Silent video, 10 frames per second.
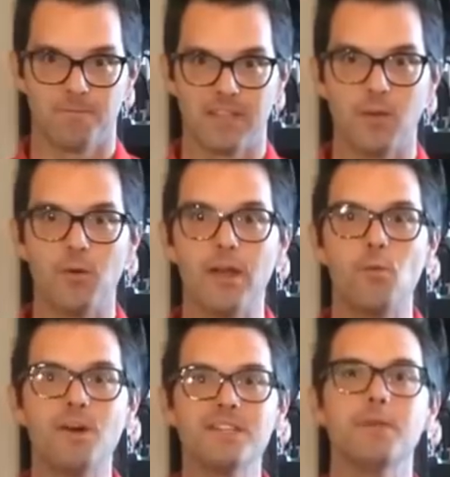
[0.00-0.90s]
It
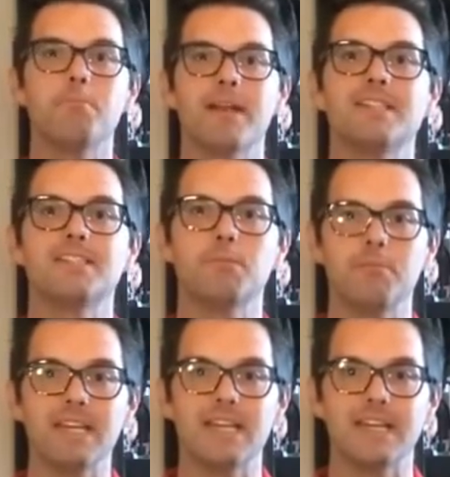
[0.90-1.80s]
wasn't meant to
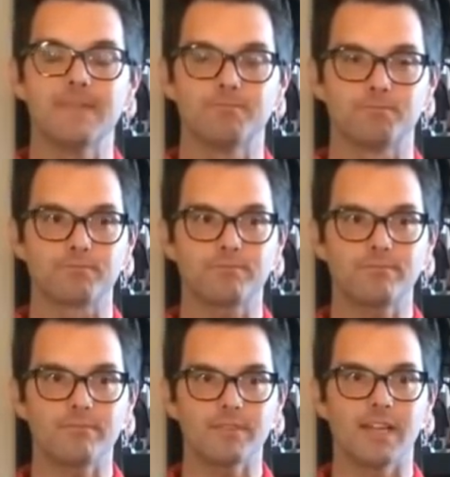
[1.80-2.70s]
be
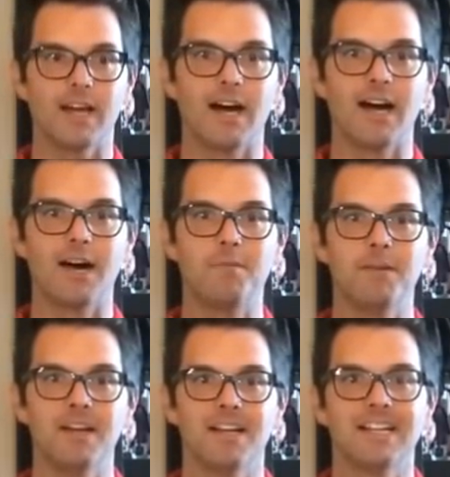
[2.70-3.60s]

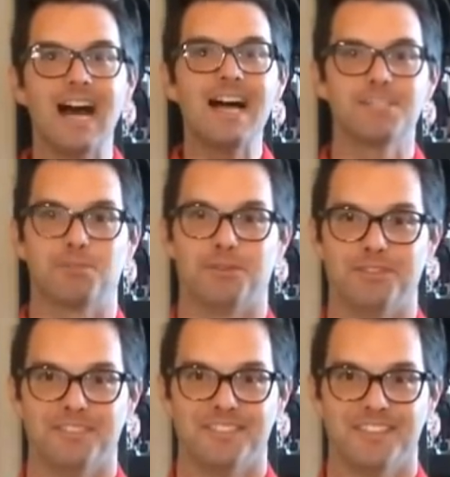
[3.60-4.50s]

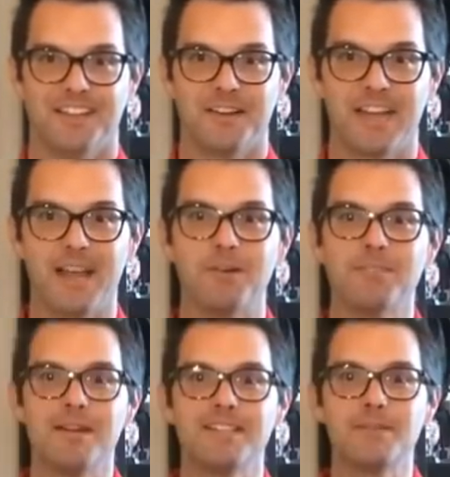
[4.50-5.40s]
gospel, okay? It
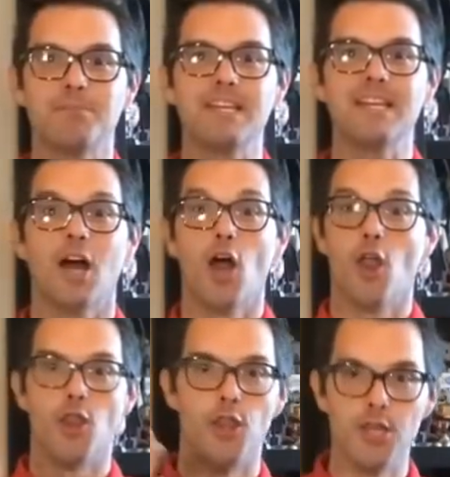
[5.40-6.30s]
wasn't meant to be,
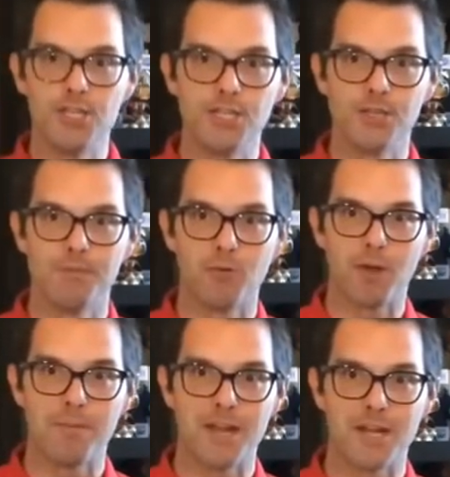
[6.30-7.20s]
this is a
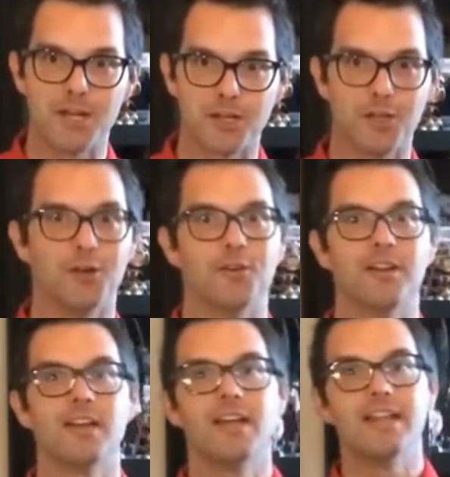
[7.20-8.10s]
Midway Mania
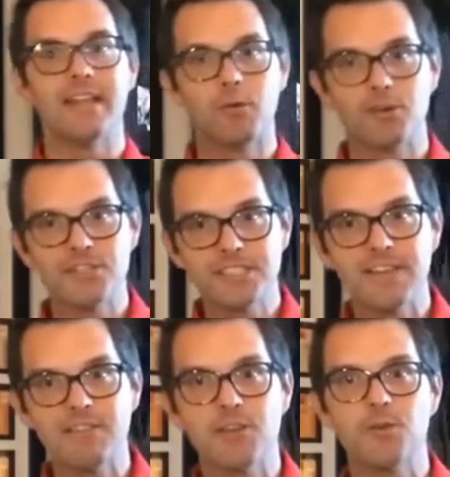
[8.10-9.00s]
clone. They were just
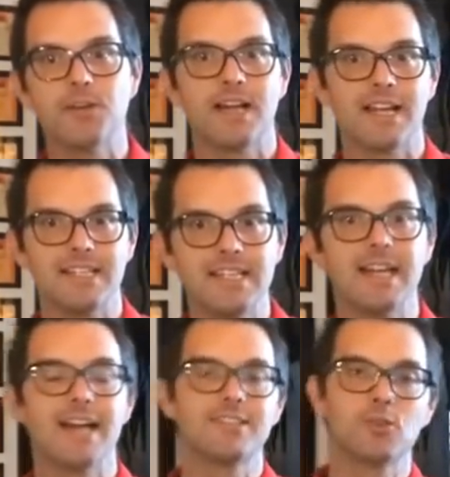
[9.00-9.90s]
giving you an
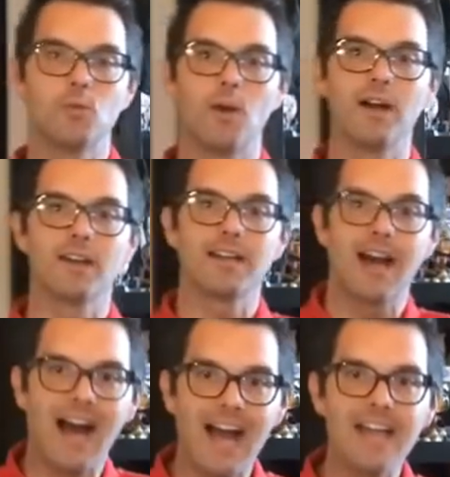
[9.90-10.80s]
idea as to what
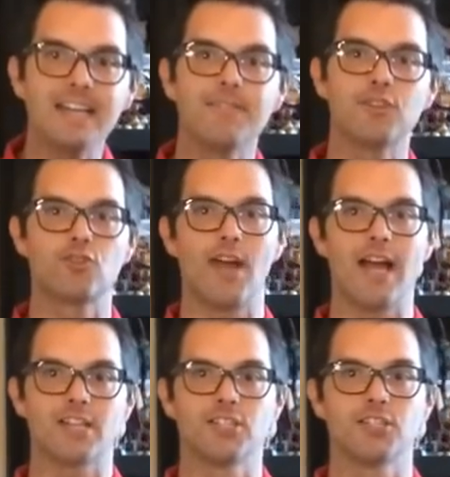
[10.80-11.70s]
kind of
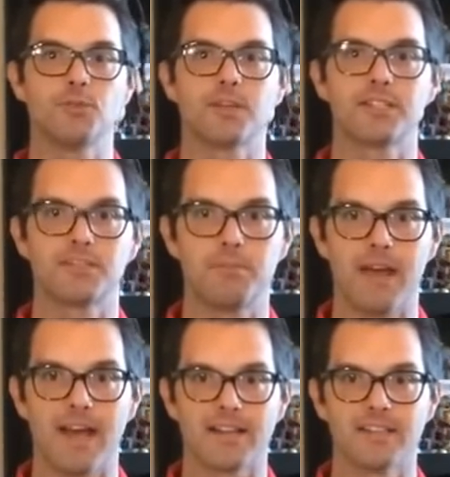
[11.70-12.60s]
attraction to
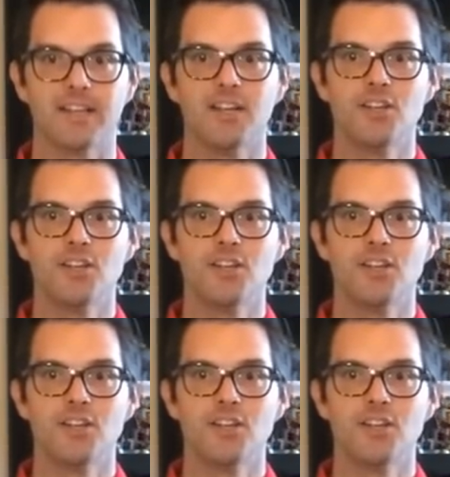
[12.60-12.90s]
expect.